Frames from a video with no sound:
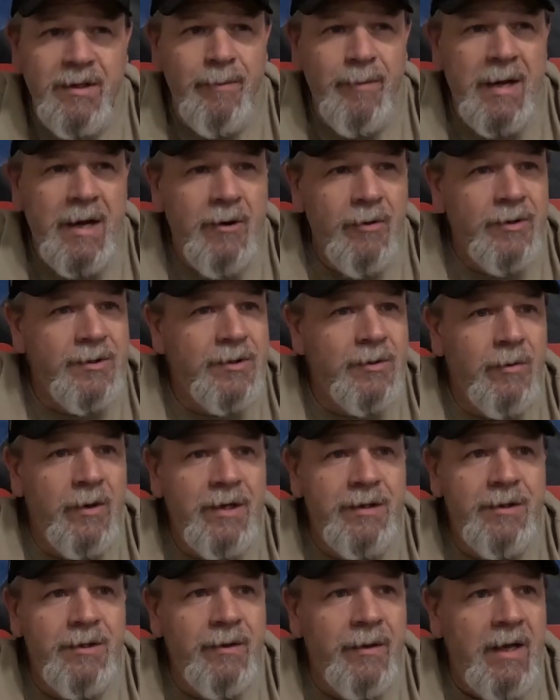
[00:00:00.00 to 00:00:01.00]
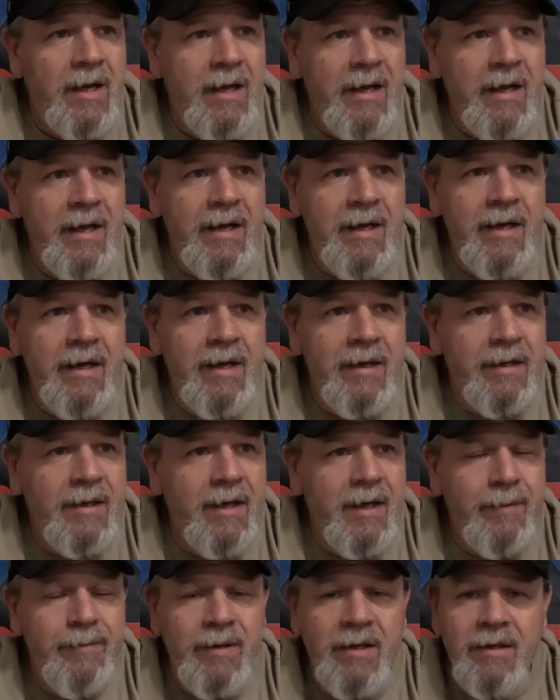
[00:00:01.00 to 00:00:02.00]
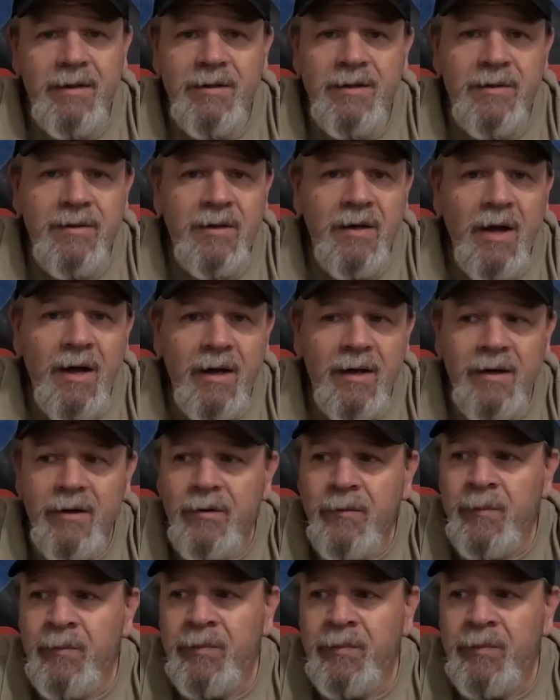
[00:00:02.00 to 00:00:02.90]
The power switch, it kept getting stuck.